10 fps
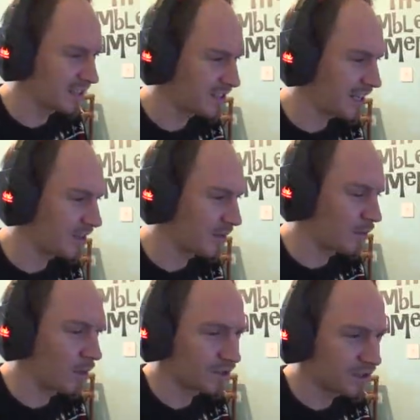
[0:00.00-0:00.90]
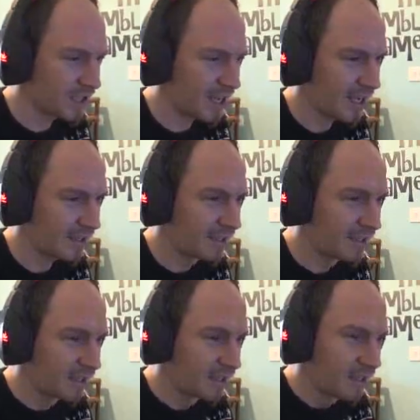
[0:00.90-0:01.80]
scenery once again.
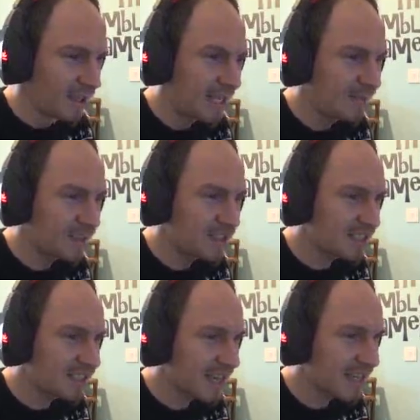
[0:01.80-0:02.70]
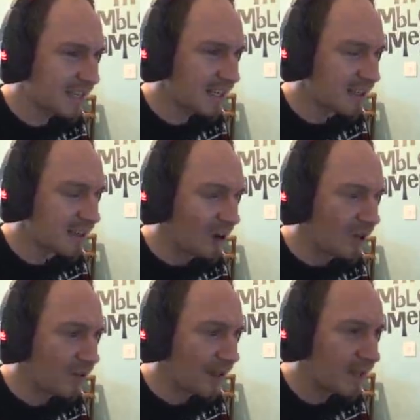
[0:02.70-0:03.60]
Even the detailing
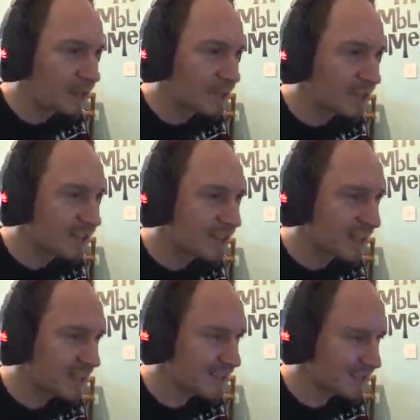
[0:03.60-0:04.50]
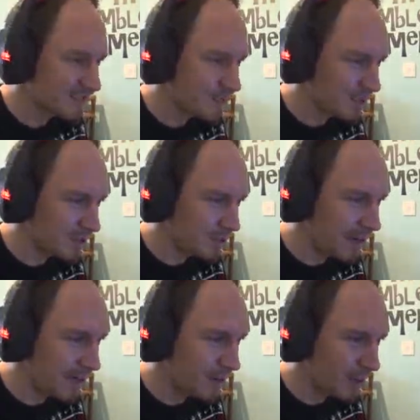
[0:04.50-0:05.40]
on the hills in the distance while I'm
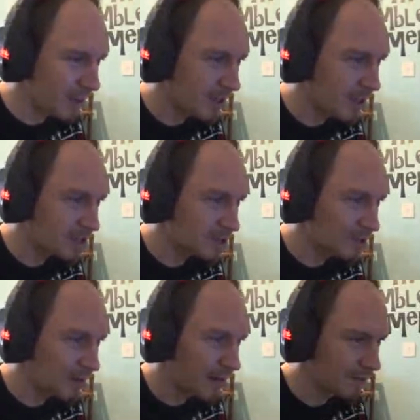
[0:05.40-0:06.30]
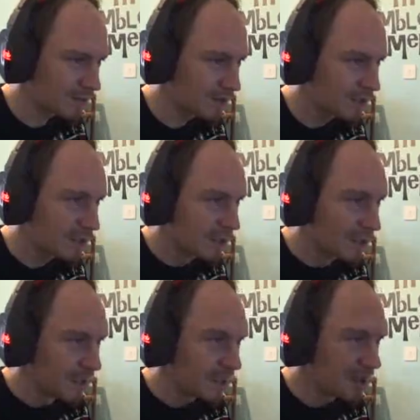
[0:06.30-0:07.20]
waving my cursor around.
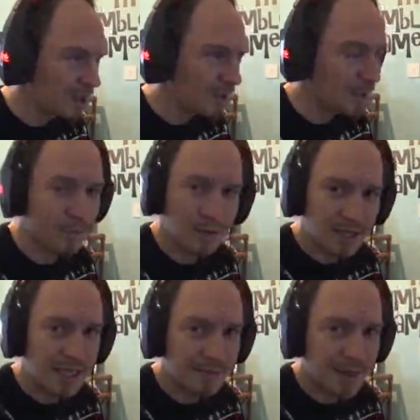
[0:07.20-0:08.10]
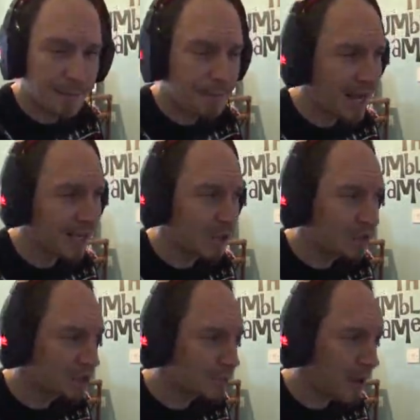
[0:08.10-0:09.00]
You know, a lot of people would leave them blank or
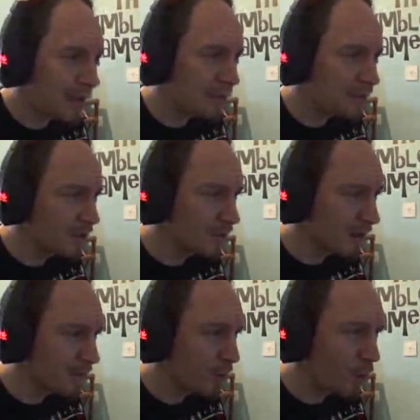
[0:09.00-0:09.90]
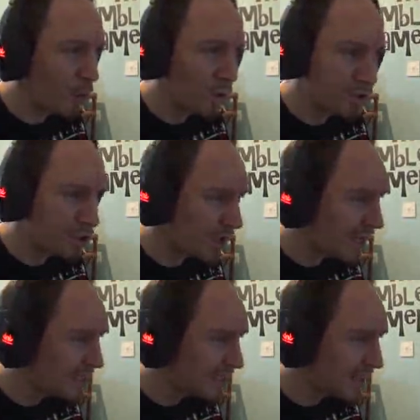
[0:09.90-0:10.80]
just paint them, but look, they've put all the
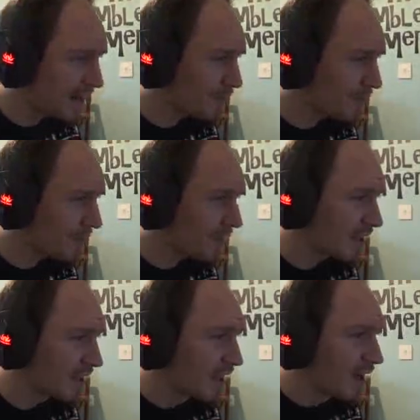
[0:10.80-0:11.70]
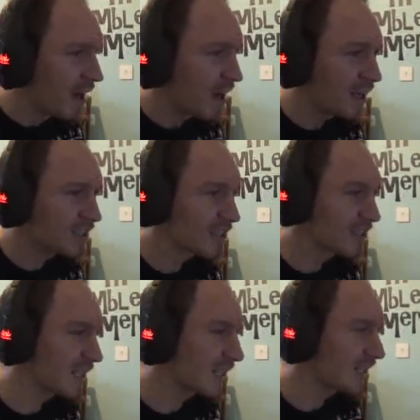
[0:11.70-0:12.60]
trees in and everything. I
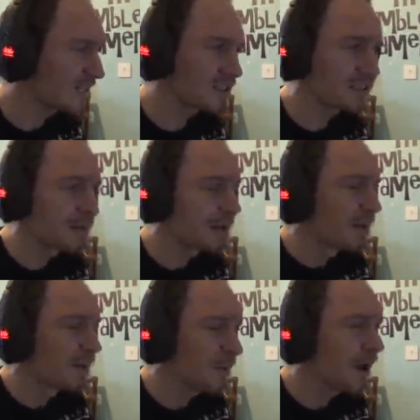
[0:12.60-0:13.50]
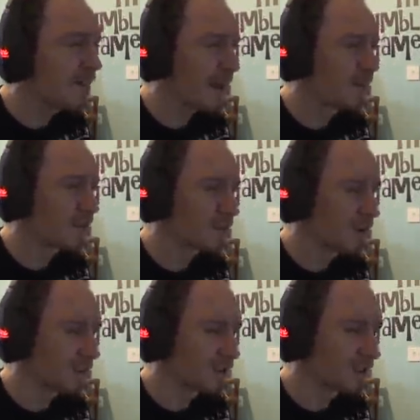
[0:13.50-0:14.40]
think it's... the amount of effort's
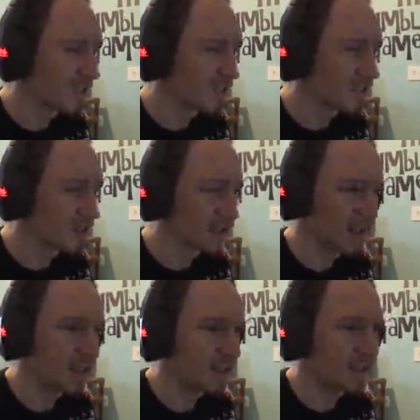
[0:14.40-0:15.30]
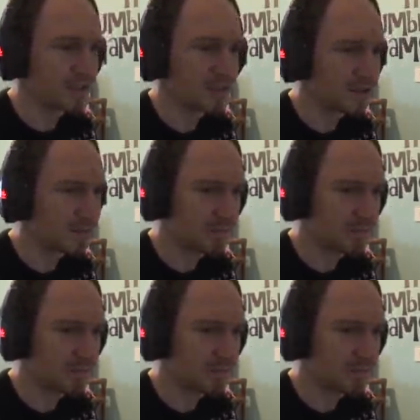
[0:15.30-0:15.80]
gone into this is